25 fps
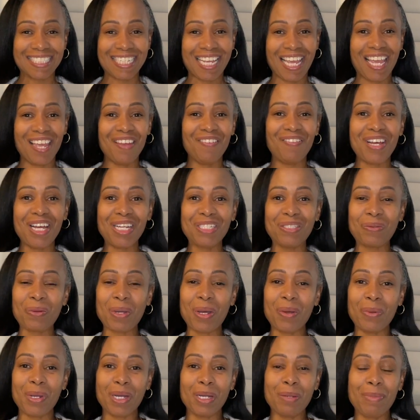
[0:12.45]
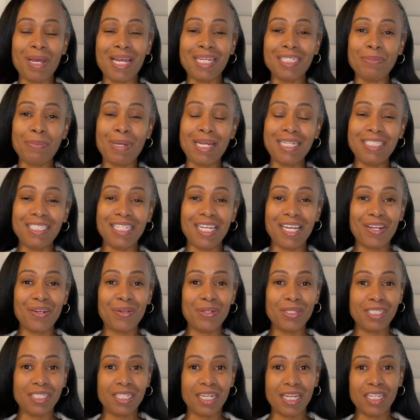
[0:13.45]
hey Foxx Squad, welcome back to my channel.
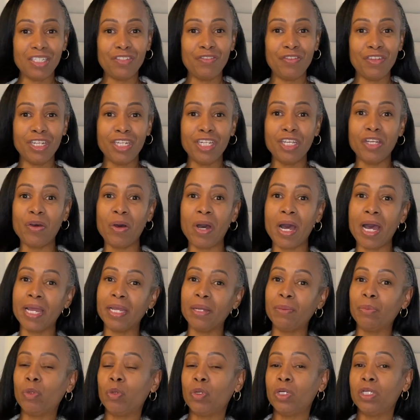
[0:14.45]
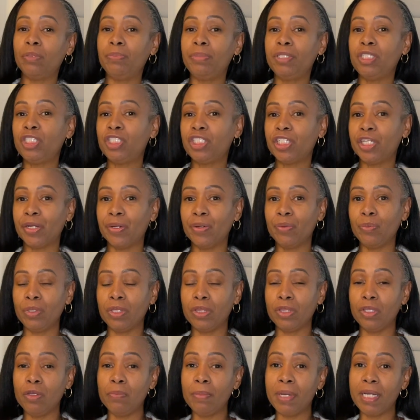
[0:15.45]
In today's video, I am going to be sharing
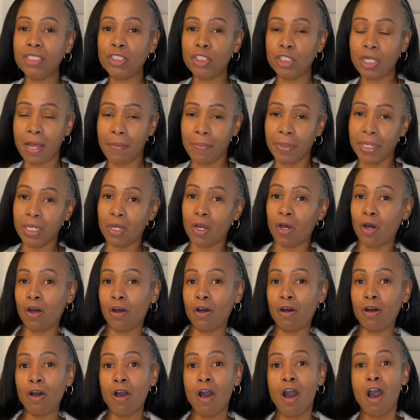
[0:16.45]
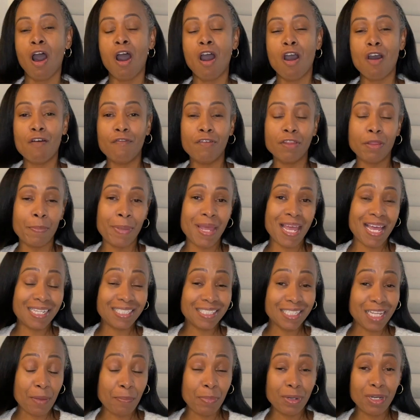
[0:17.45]
with you my shopping haul. Over the
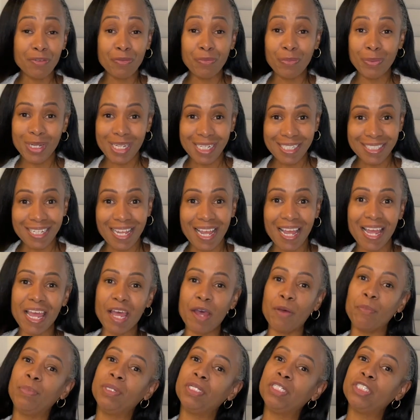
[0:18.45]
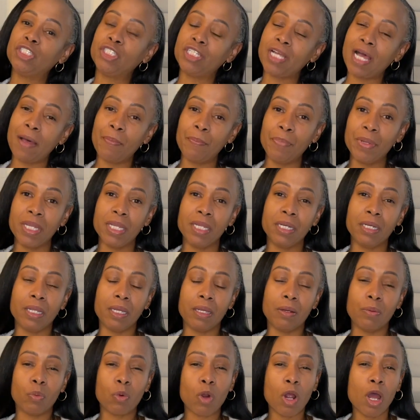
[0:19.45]
past couple of weeks, I have been shopping
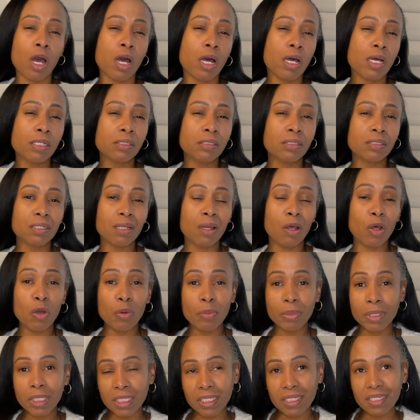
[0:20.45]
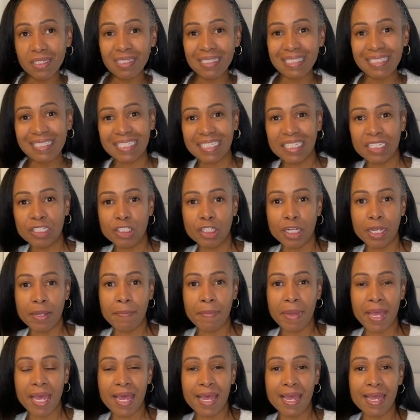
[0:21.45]
at Ross, Home Goods, TJ
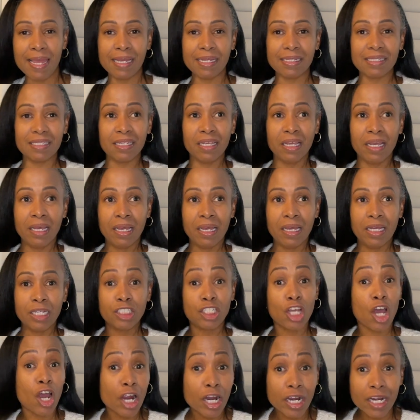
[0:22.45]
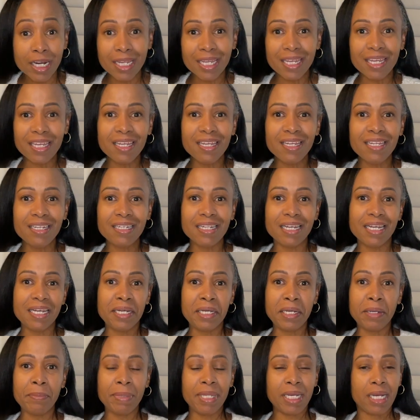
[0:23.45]
Maxx, Target,
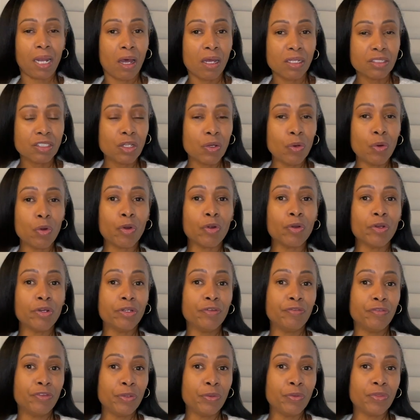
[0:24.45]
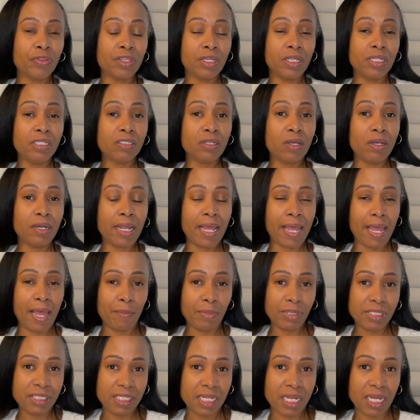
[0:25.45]
um, and also ordering a few things on
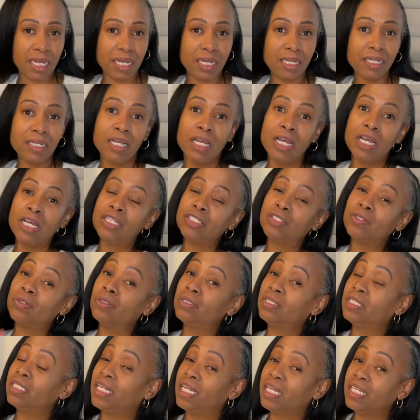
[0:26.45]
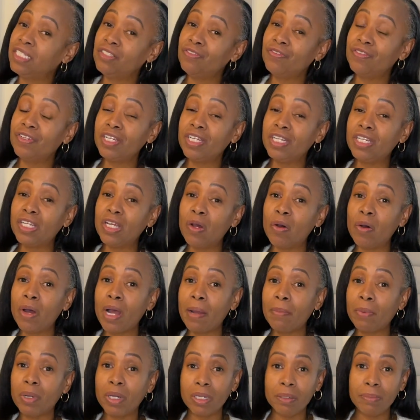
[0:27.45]
Amazon. So in today's video,
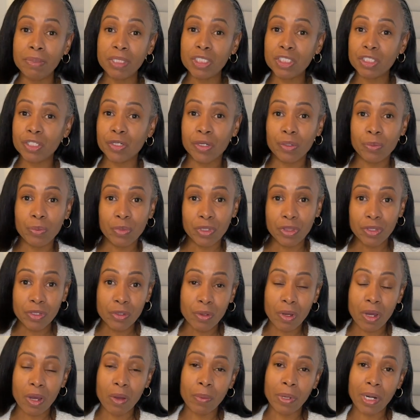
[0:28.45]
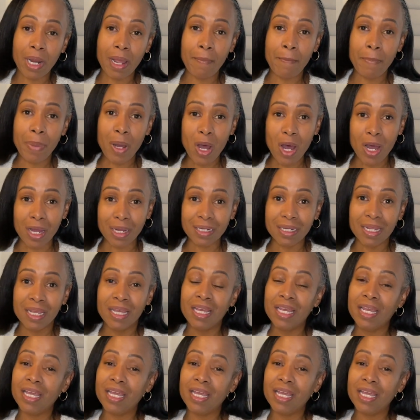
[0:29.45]
I'm going to be sharing with you all what I bought.